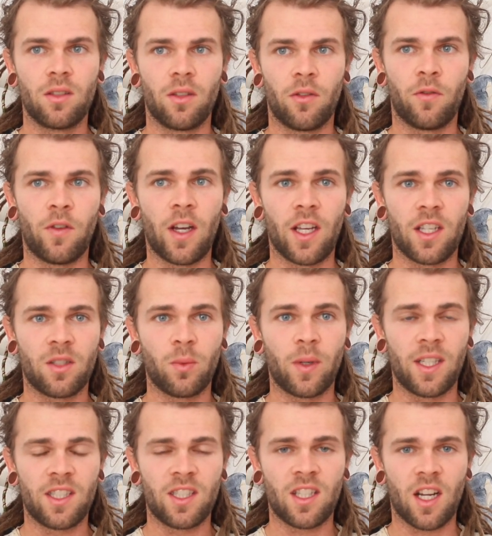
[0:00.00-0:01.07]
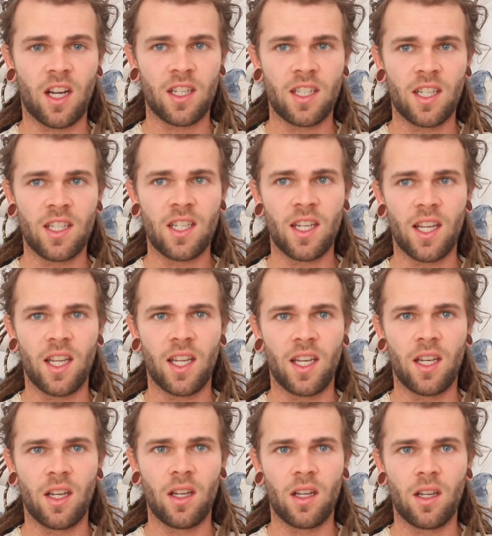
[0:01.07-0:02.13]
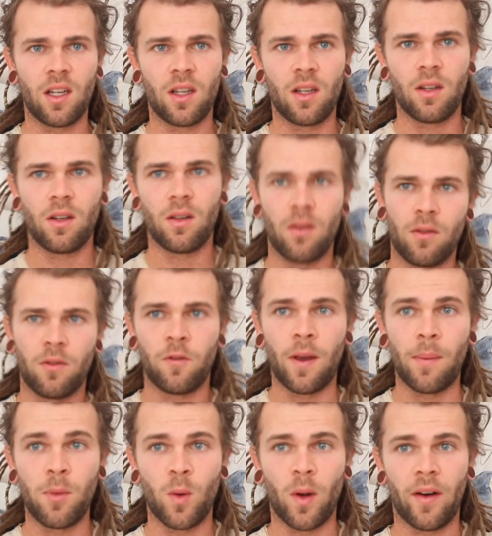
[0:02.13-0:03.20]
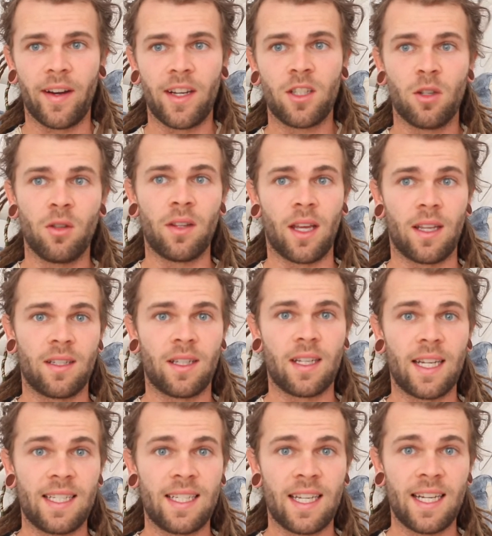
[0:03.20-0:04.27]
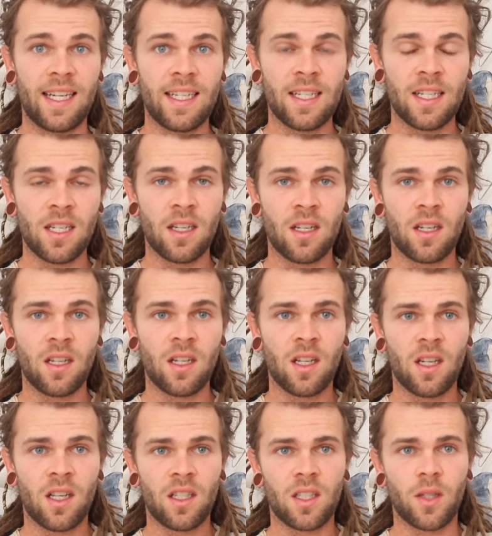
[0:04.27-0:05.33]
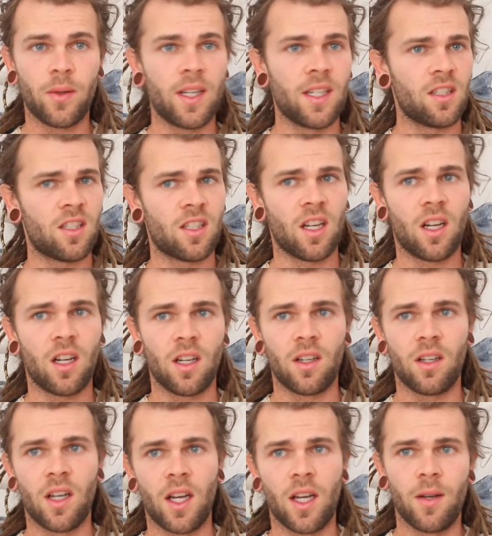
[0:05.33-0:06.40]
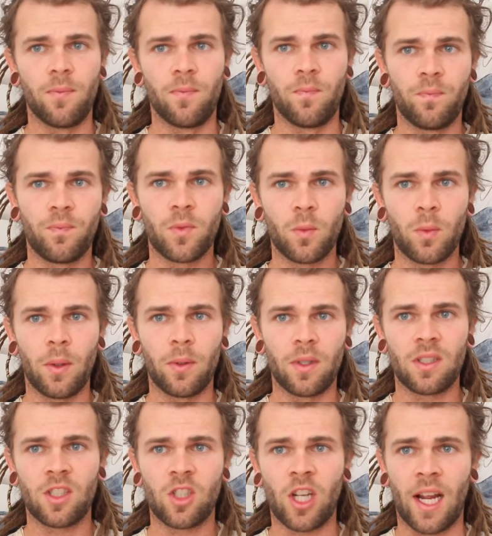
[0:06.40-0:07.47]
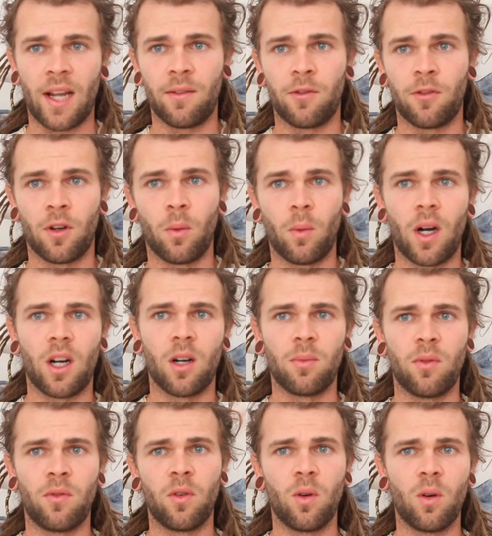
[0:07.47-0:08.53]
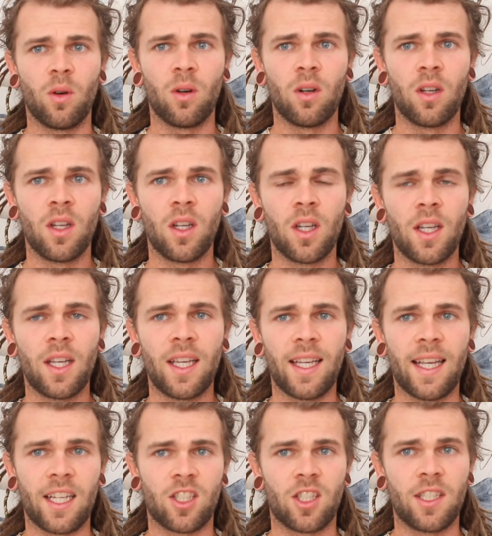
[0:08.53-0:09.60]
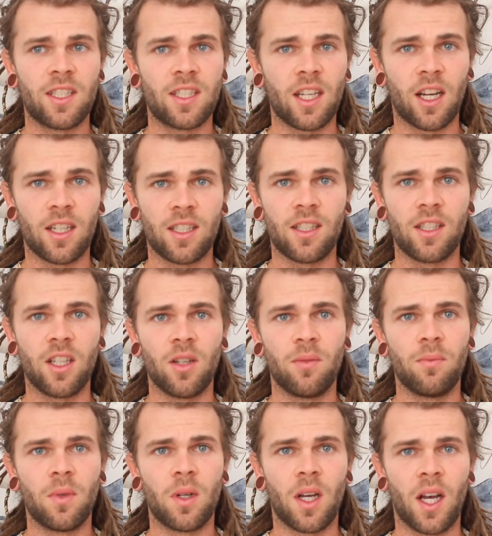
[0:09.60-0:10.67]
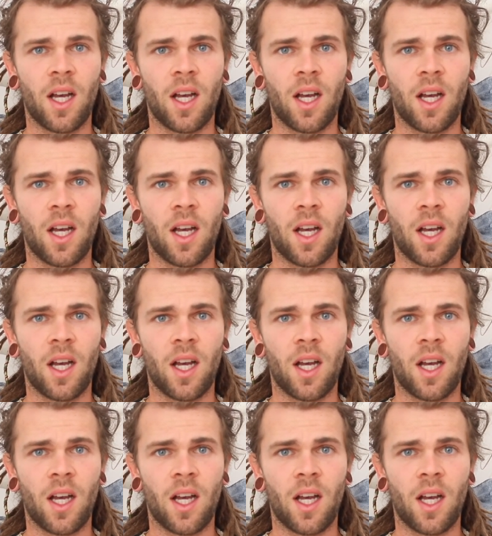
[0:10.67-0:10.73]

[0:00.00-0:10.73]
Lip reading: first when he started in February 2018. So he didn't start, we were chatting for a while before he actually started them,